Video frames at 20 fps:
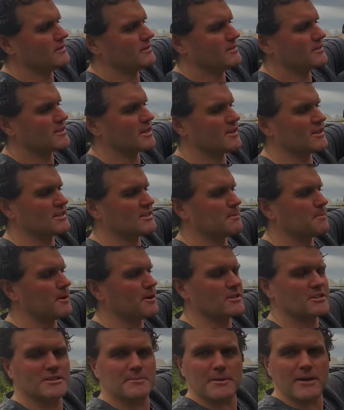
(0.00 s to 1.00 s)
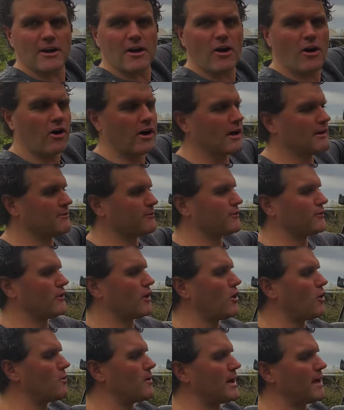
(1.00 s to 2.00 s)
So they're supposed to be a high
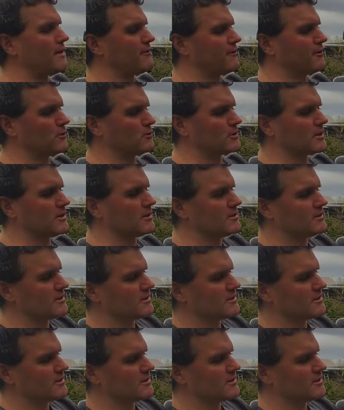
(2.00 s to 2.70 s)
flow air filter.